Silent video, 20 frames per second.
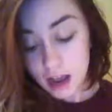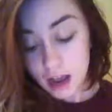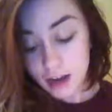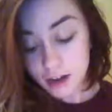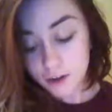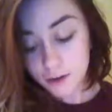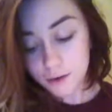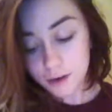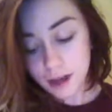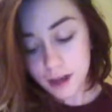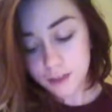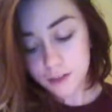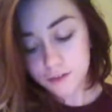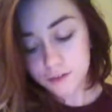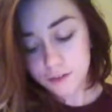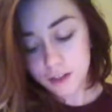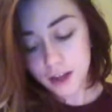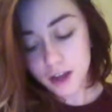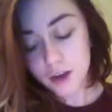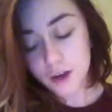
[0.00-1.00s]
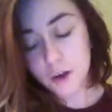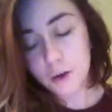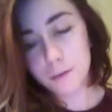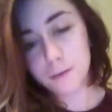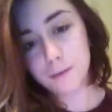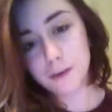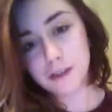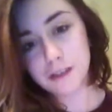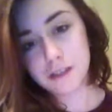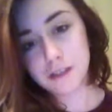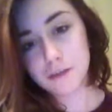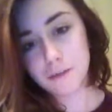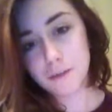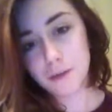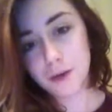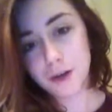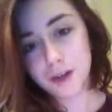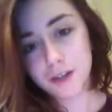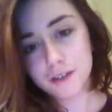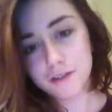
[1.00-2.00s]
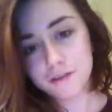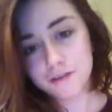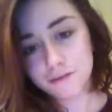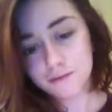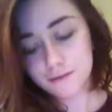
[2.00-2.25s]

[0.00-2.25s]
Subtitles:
I know now the flight home means more.